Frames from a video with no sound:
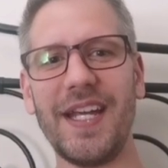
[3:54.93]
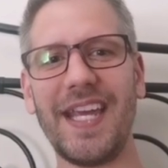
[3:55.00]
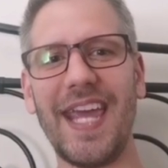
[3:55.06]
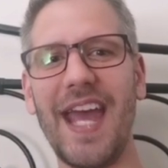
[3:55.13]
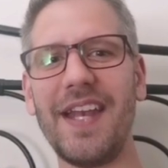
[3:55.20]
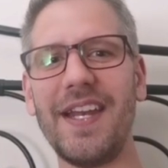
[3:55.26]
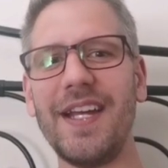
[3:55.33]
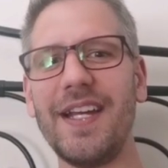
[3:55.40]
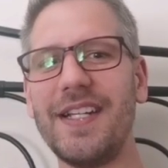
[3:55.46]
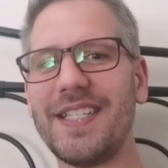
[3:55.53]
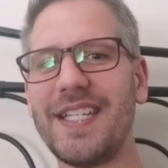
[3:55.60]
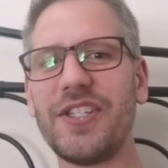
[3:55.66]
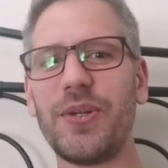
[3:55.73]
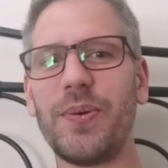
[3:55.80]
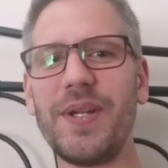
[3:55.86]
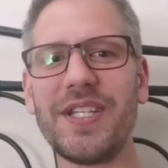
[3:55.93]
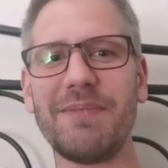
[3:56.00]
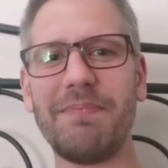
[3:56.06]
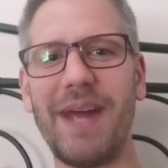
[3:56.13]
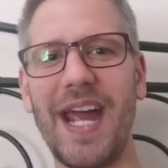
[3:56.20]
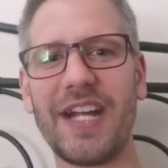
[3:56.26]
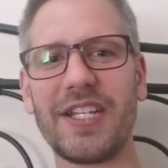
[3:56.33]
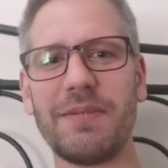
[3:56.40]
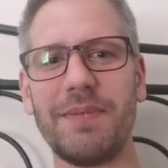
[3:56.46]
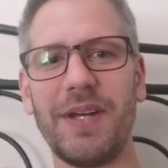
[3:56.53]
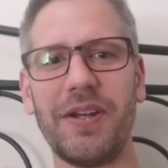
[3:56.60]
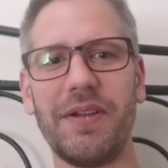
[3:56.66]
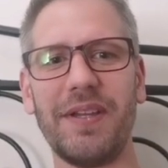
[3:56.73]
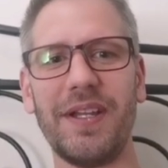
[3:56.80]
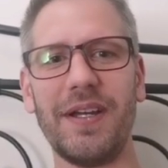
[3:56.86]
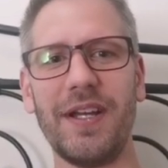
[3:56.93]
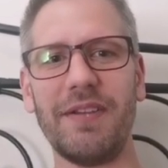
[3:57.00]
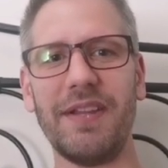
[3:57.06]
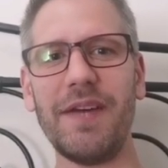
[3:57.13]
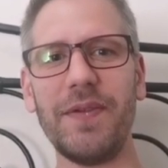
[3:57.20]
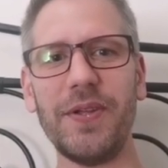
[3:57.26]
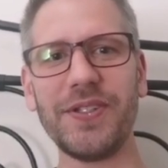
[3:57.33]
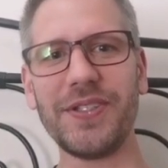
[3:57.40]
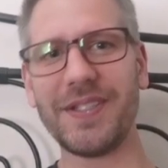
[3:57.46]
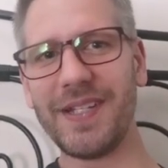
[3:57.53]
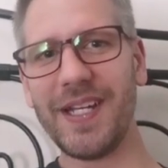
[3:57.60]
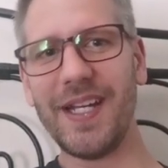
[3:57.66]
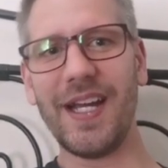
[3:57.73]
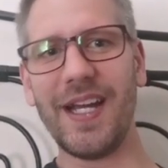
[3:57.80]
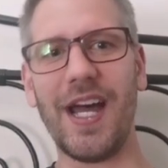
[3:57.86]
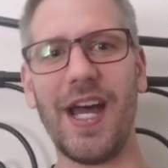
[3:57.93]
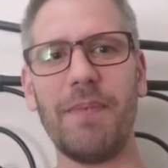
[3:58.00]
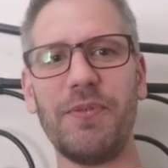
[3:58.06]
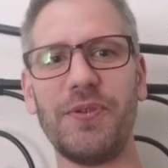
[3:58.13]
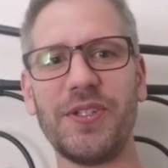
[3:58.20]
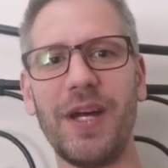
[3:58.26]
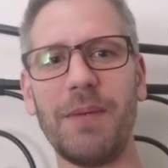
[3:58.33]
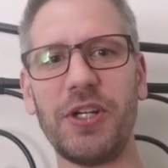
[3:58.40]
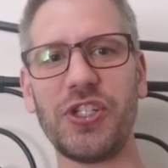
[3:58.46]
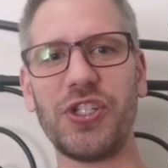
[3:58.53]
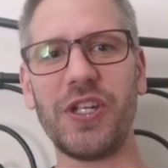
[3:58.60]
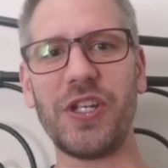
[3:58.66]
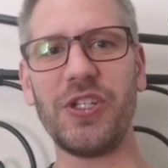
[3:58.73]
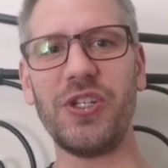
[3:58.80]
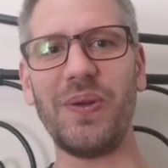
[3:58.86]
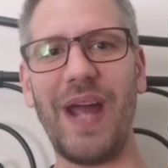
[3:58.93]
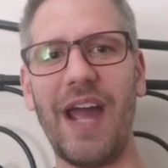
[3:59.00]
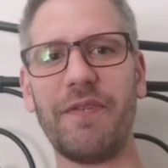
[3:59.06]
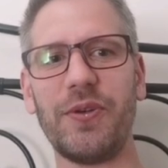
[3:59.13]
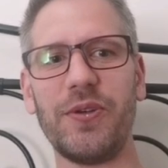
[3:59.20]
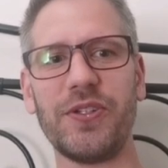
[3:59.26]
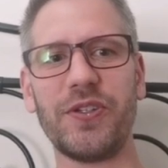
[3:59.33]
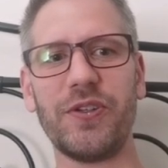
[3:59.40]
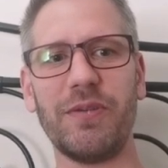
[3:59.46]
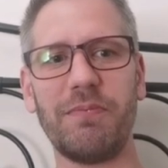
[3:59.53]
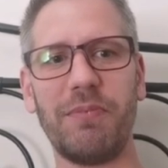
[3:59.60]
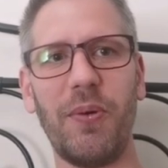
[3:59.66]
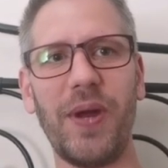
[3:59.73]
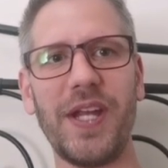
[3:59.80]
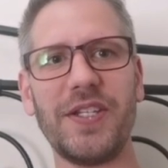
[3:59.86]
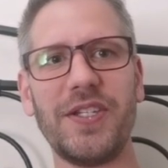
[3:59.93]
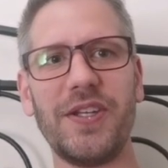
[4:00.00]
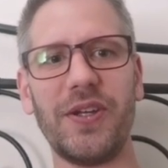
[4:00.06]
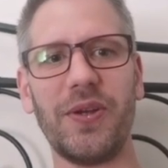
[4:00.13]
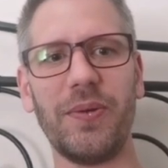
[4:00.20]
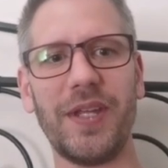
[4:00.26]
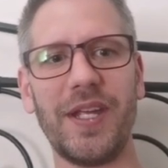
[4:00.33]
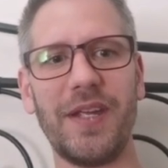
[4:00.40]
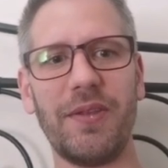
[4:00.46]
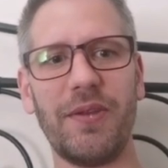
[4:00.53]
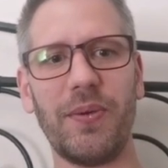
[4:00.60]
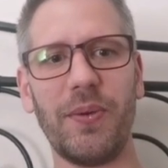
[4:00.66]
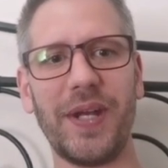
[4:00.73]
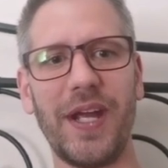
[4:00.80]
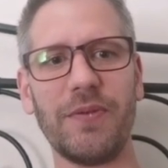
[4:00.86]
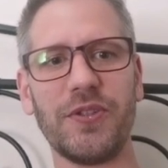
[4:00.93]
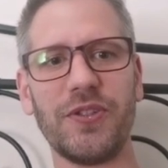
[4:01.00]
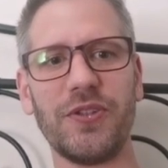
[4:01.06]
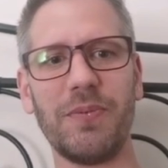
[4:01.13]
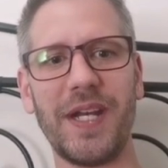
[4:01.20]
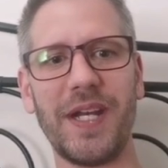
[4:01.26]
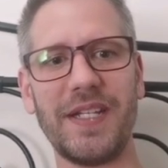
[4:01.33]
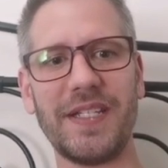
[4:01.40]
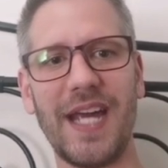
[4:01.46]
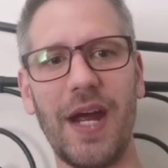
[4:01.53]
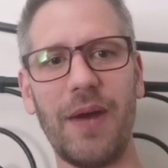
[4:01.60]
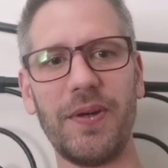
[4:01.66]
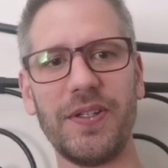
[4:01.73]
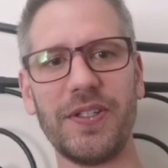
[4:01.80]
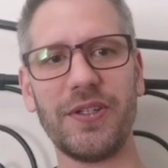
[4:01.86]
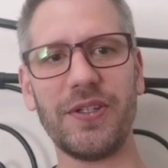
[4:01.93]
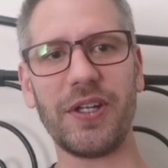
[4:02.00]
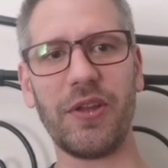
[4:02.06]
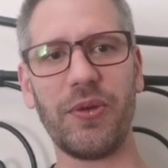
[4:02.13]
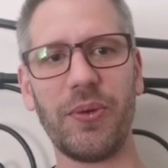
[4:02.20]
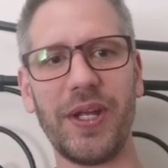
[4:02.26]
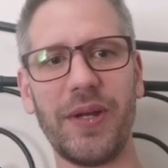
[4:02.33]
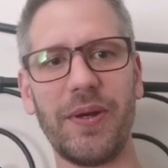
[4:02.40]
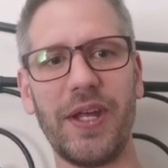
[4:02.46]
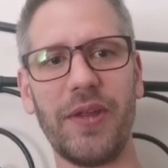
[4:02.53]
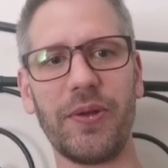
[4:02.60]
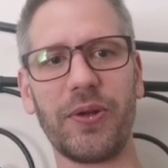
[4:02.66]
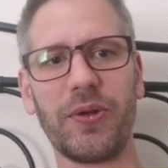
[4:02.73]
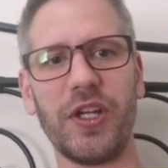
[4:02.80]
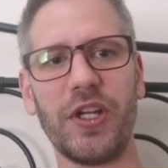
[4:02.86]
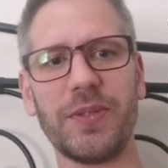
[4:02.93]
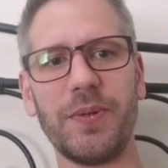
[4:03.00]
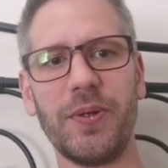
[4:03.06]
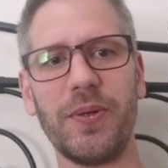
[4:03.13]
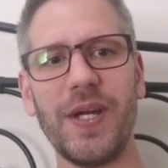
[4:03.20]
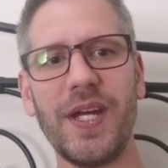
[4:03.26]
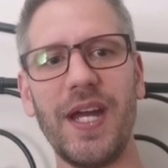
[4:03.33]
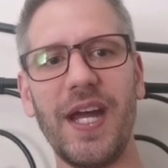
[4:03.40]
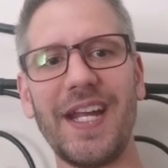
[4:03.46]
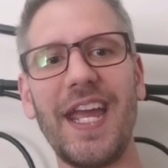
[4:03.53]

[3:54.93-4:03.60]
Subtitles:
Again, since there is a max amount of levels, there's not much you can do after a certain point. You can only throw down so many towers. So I'm going to throw down another crossbow.